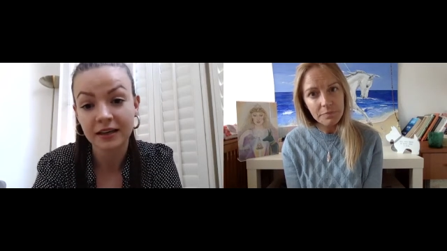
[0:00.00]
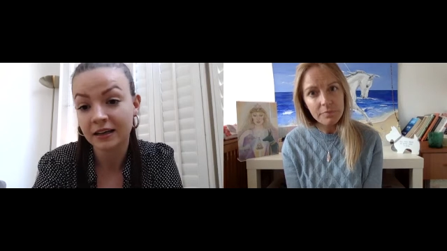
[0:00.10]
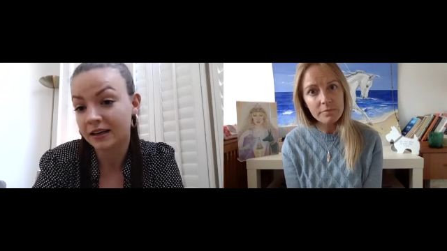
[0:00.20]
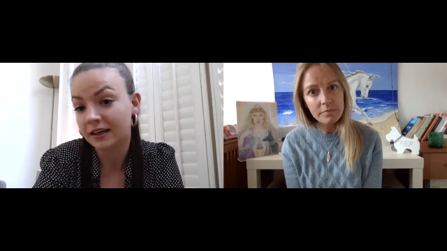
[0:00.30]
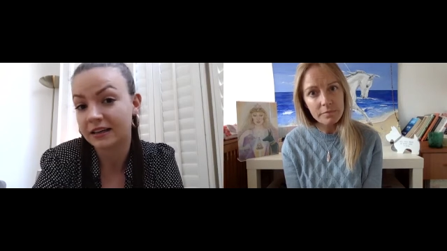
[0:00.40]

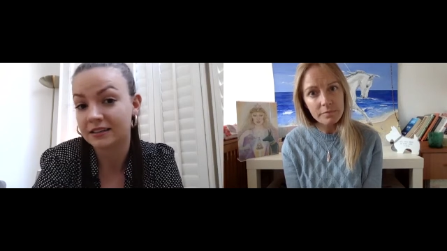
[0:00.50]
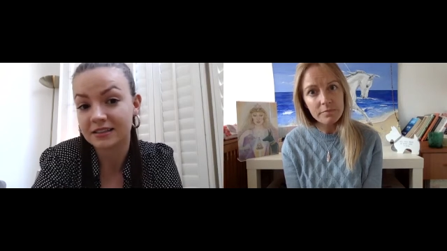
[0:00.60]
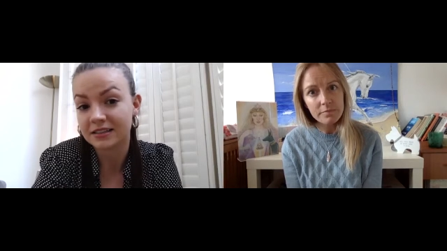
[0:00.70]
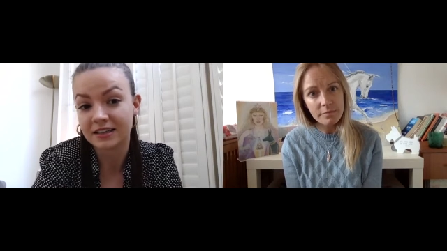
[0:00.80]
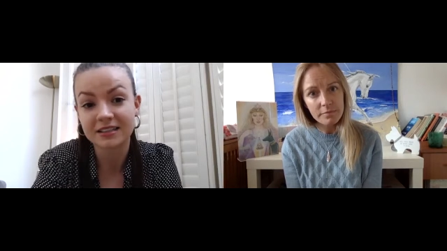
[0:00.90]
Speaker 1: It is
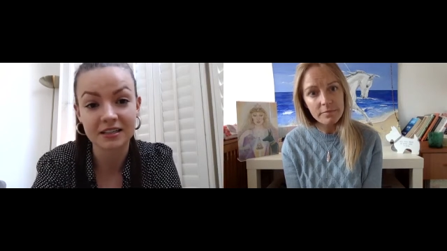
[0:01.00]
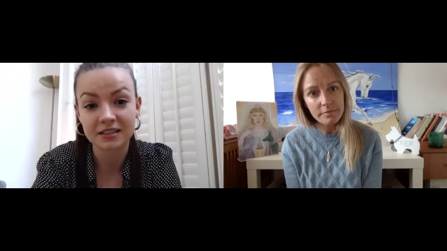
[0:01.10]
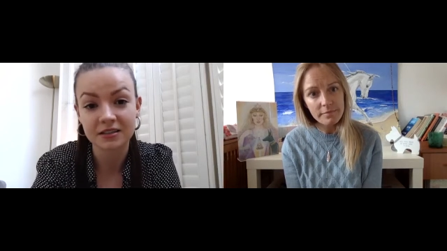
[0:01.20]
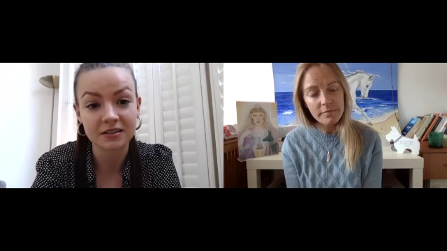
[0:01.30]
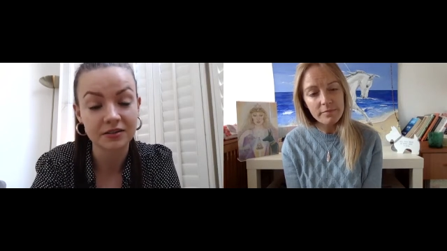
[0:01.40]
a sense of
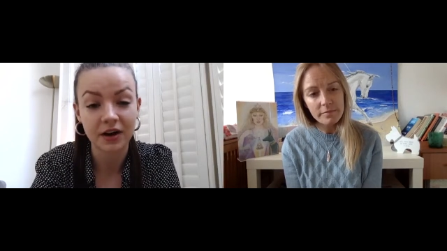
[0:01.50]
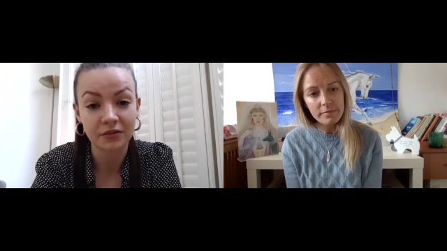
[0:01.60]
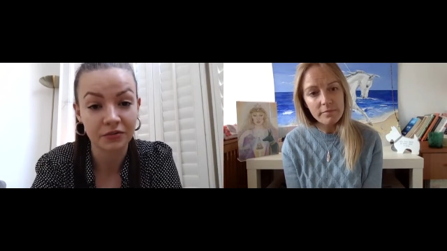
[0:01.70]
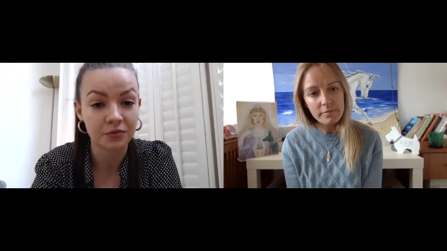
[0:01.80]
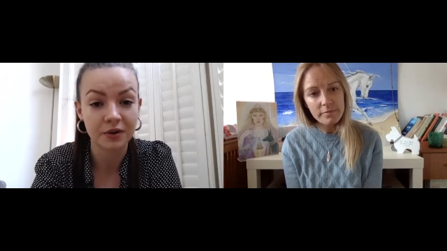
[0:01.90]
survival
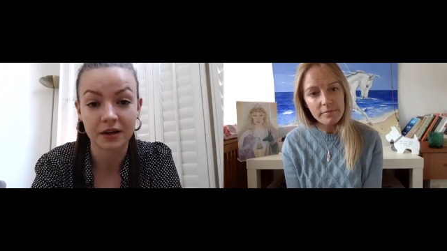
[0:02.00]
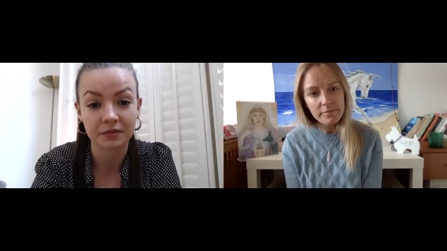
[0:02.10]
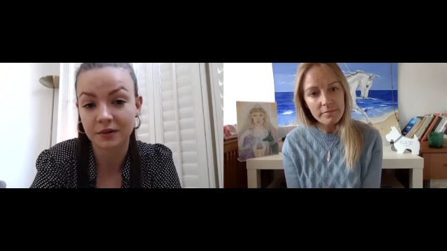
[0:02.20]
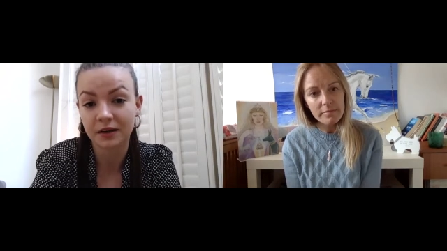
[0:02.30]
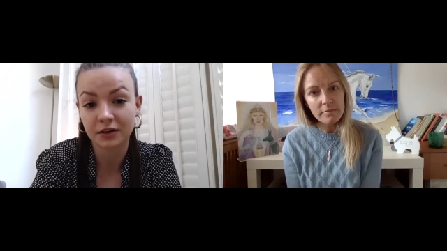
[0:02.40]
we're
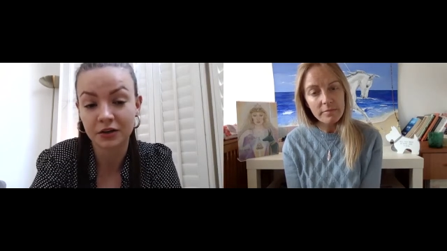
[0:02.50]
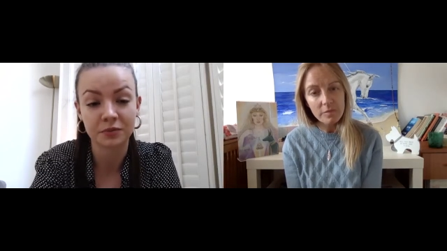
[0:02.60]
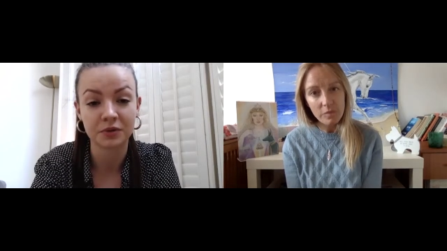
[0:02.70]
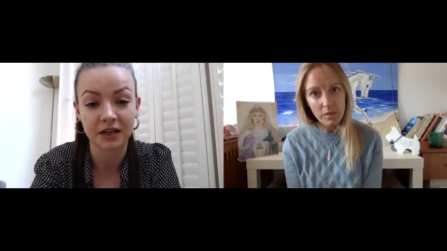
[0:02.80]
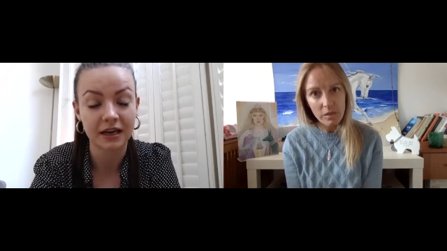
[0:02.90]

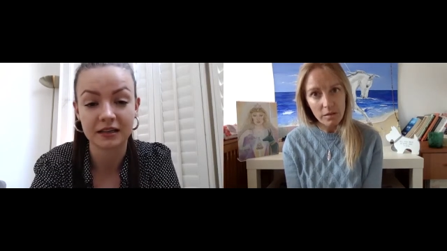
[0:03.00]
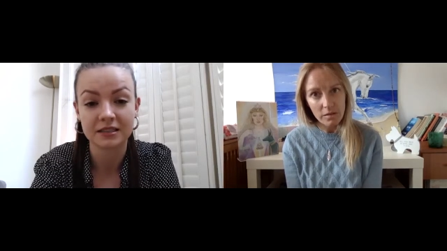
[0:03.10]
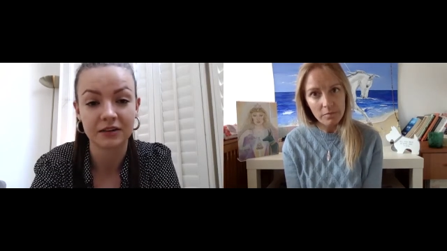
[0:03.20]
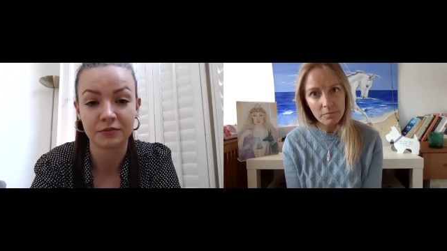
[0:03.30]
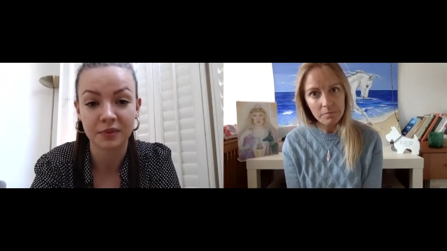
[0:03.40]

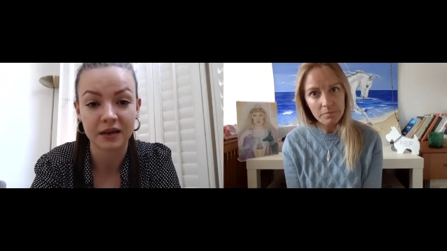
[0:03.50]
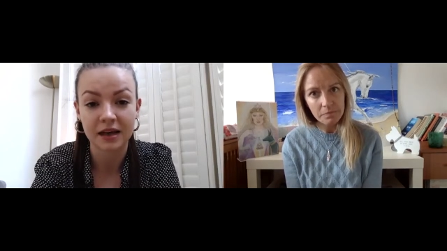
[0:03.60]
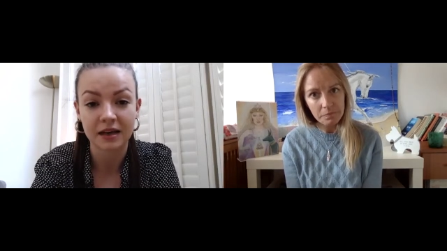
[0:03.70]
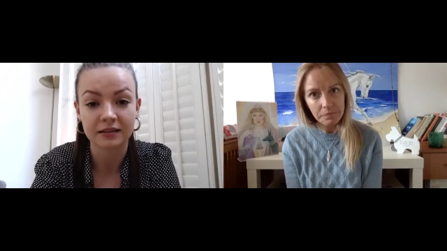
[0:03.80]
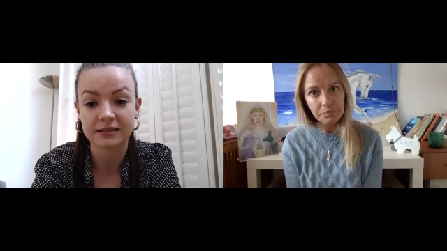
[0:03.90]
communicative
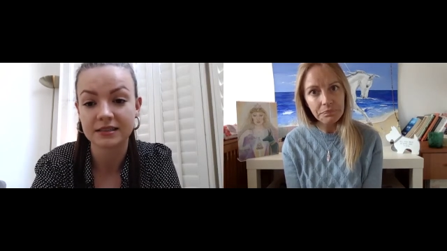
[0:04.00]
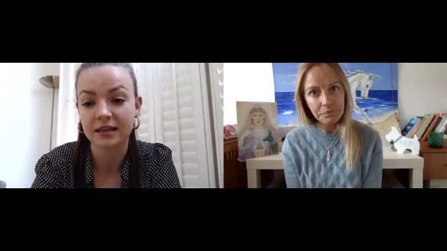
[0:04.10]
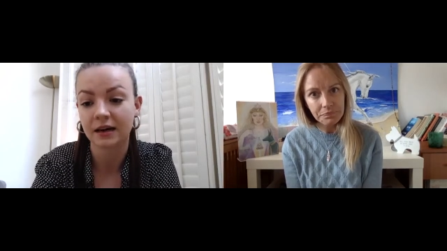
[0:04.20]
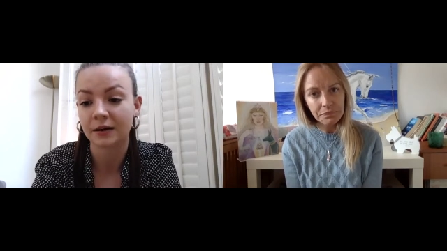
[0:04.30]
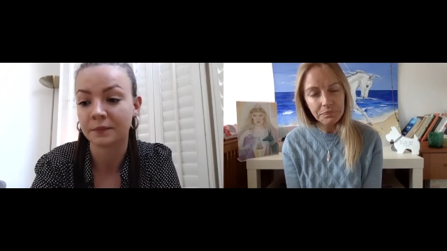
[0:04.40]
beings.
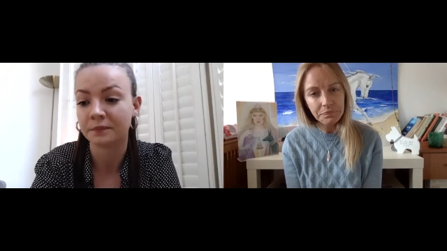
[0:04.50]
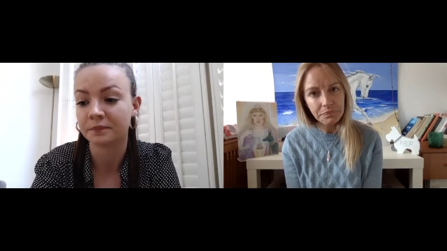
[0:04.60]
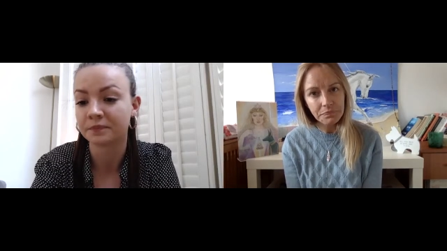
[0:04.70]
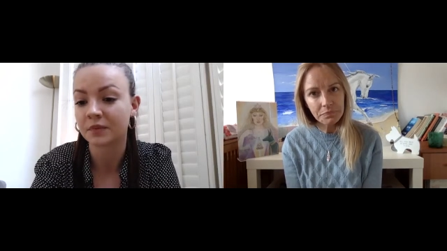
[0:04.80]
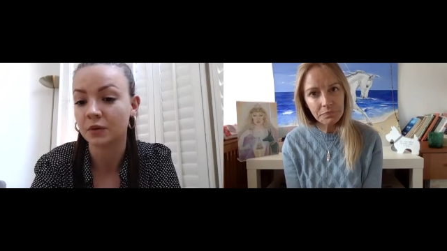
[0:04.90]
Um,
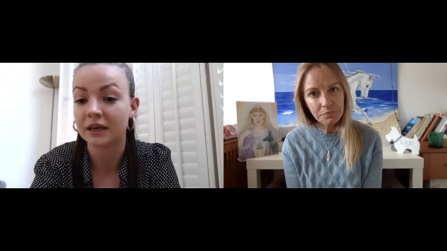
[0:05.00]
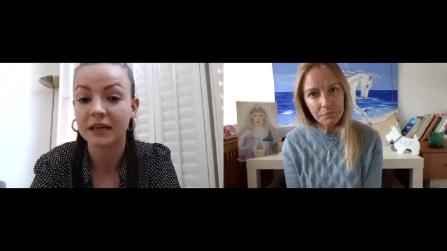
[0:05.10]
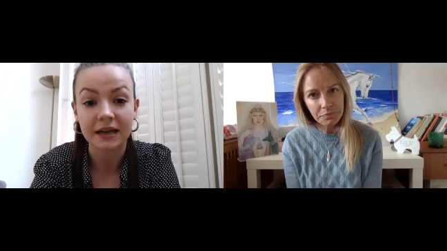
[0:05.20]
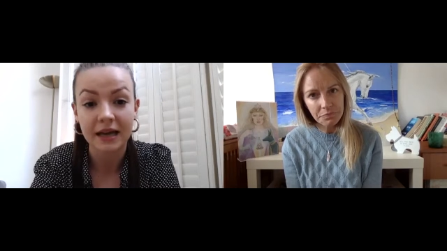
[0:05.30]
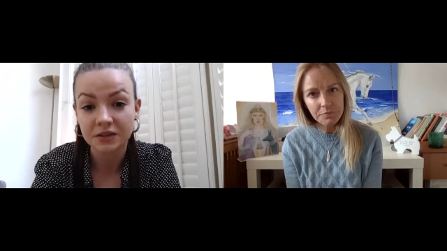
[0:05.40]
we
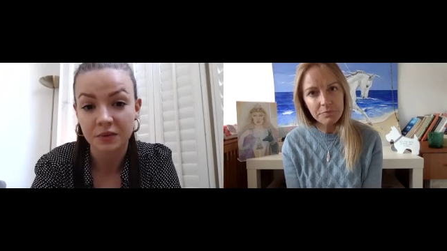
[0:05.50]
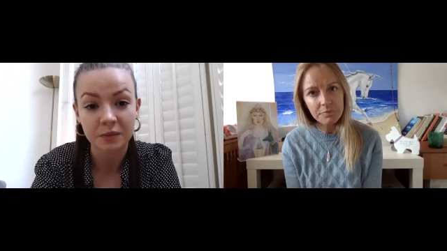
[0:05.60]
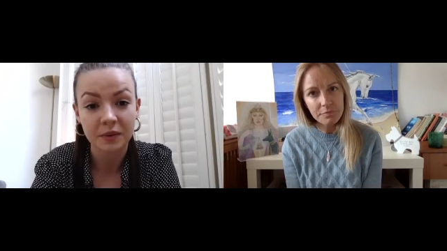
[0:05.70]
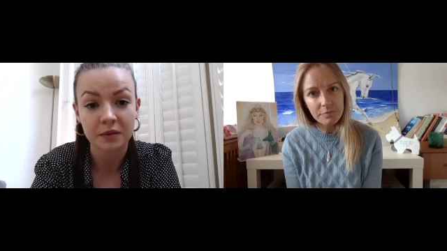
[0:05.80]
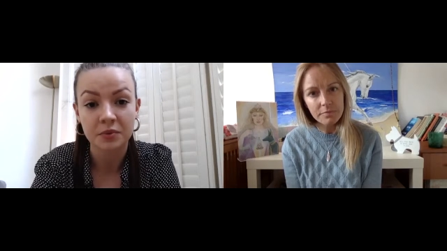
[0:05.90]
connect with
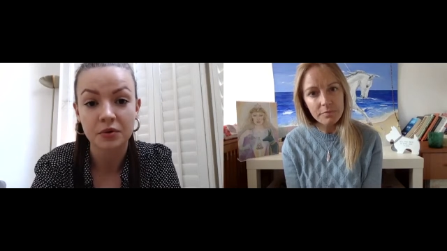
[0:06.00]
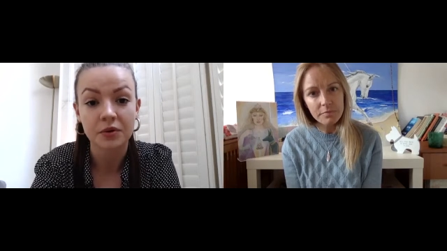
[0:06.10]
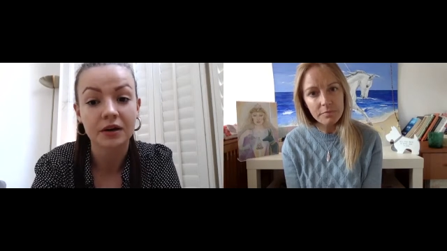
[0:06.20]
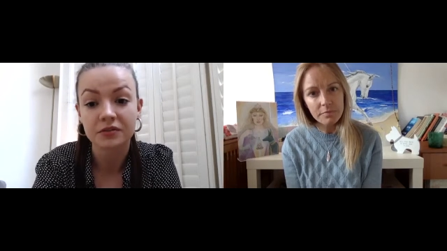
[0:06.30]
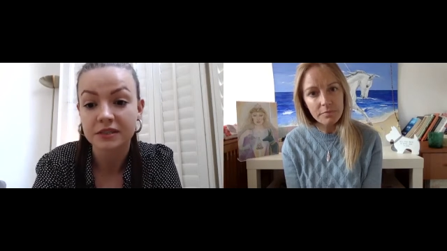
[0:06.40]
people and
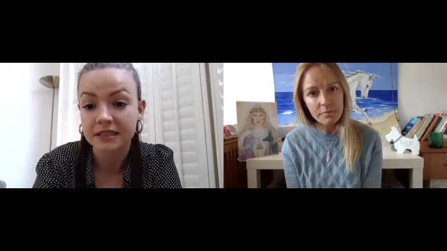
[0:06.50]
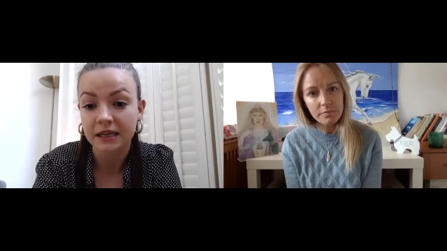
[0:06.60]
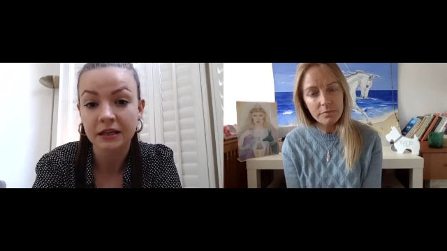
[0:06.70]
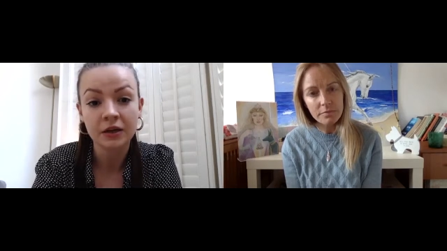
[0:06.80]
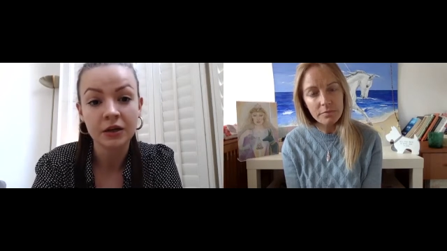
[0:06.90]
obviously
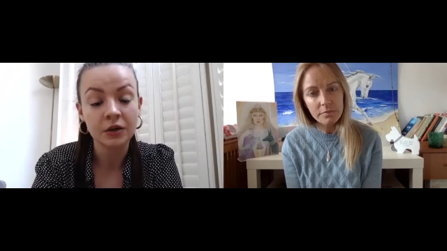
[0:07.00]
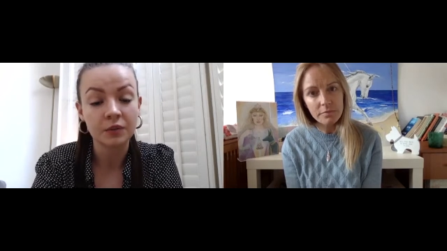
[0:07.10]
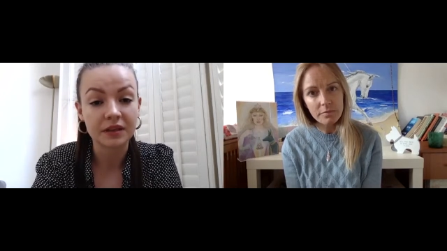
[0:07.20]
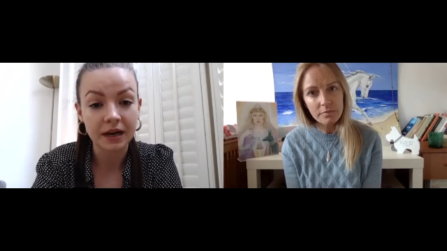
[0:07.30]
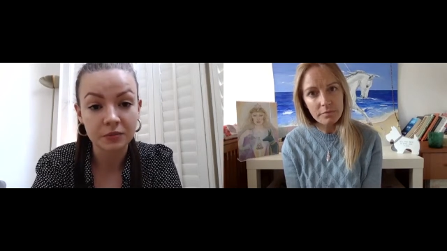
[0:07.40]
with
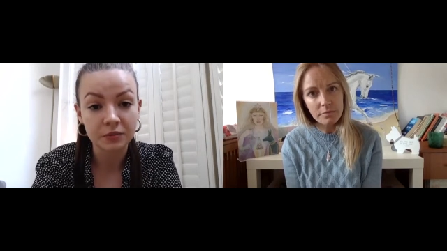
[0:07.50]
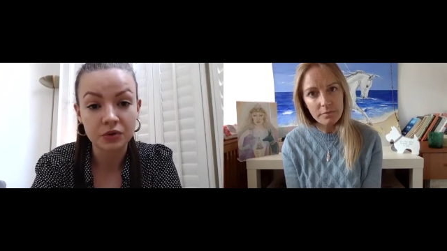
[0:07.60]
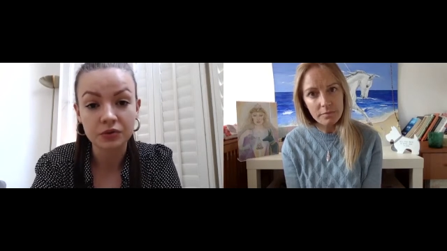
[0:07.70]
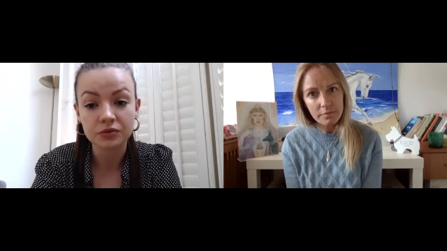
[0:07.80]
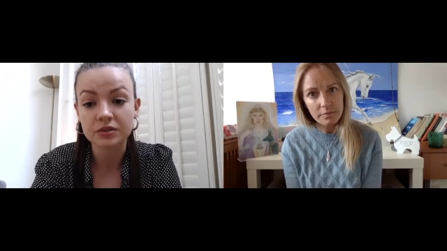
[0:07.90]

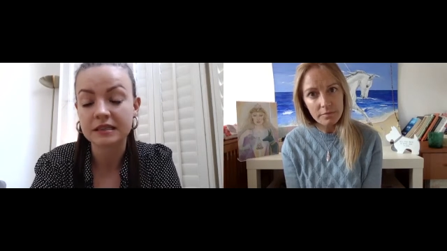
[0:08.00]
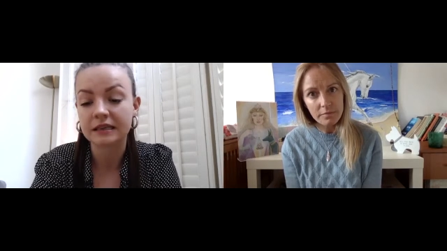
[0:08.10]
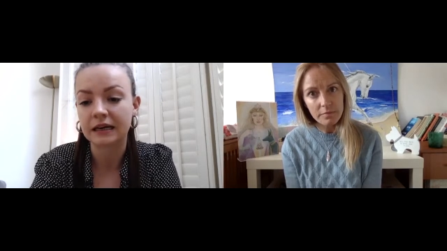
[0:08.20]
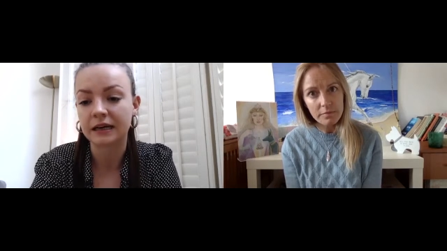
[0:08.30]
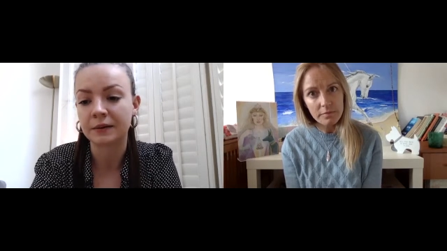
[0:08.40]
animals.
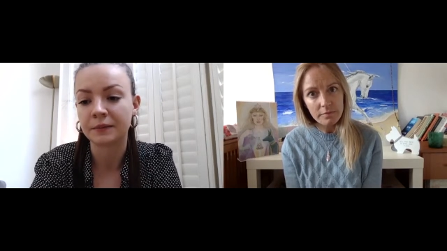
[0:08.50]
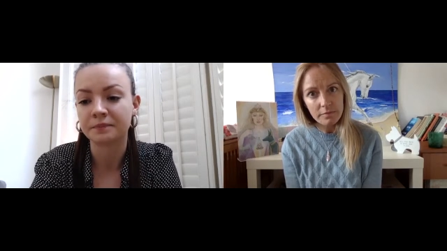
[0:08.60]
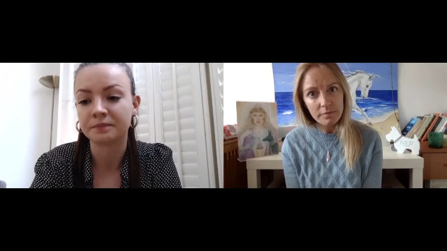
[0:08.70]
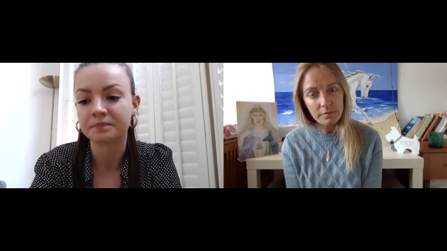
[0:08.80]
Um,